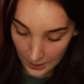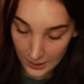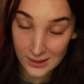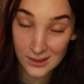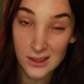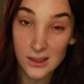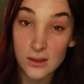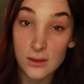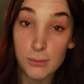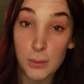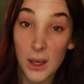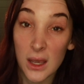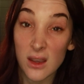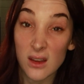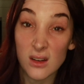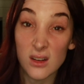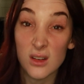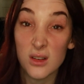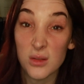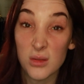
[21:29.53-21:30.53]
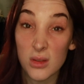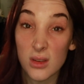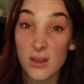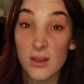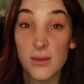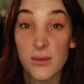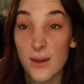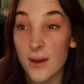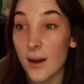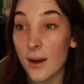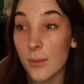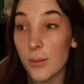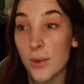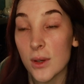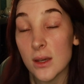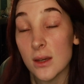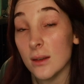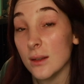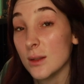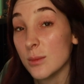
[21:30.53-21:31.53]
I did pay to do the
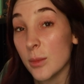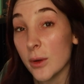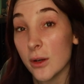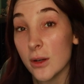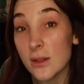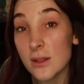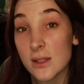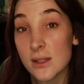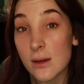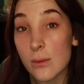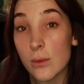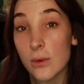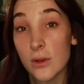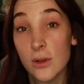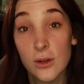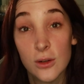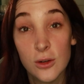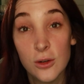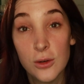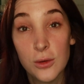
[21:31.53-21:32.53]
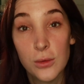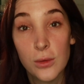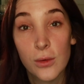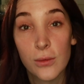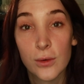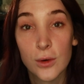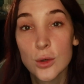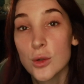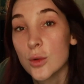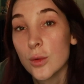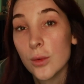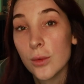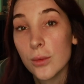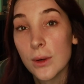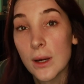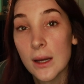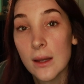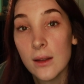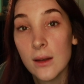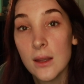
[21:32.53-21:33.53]
VIP experience because I wanted to do the virtual
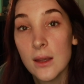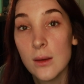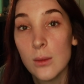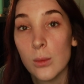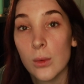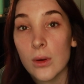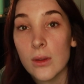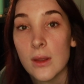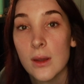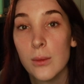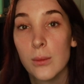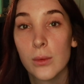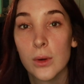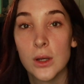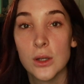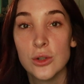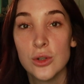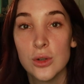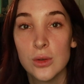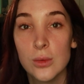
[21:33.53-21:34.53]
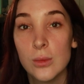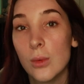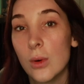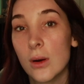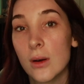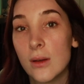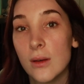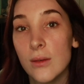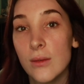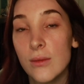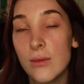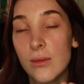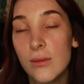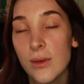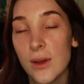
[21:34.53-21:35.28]
reality where they read you one of